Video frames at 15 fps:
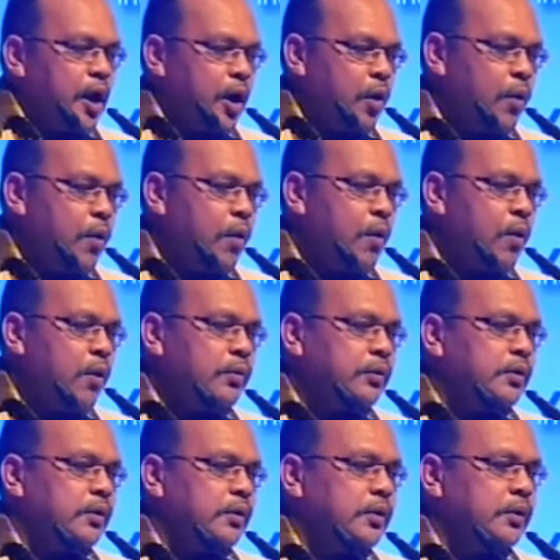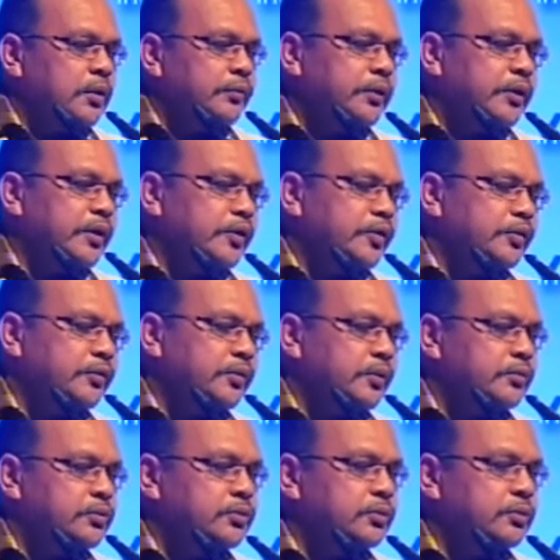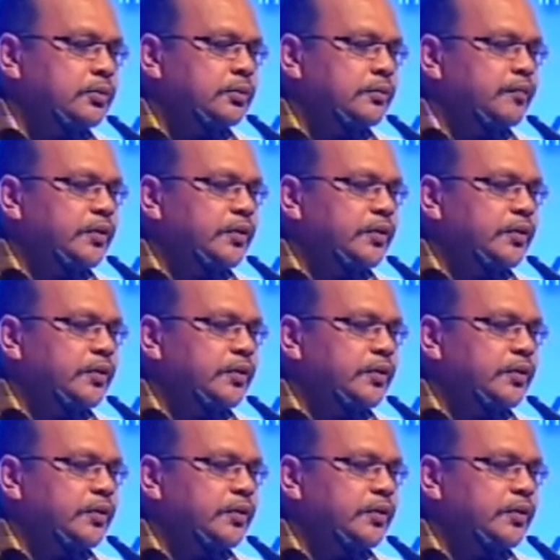or we can also